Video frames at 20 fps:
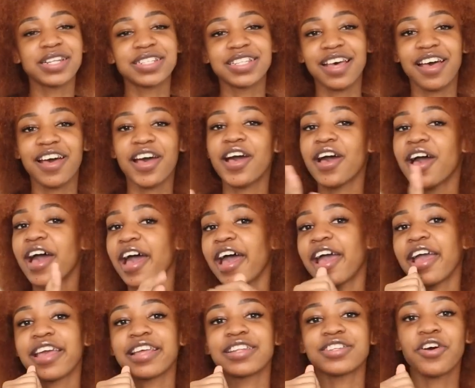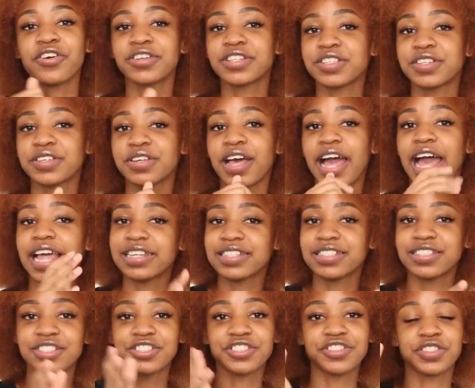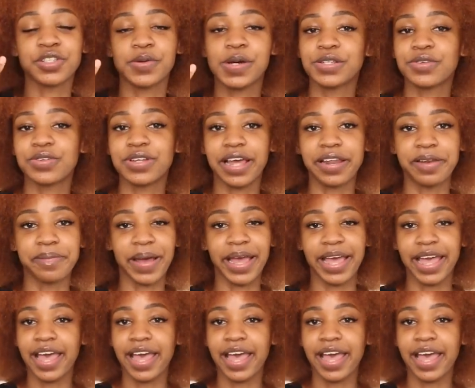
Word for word: met her. I talked to Alice. She's the one who dyed my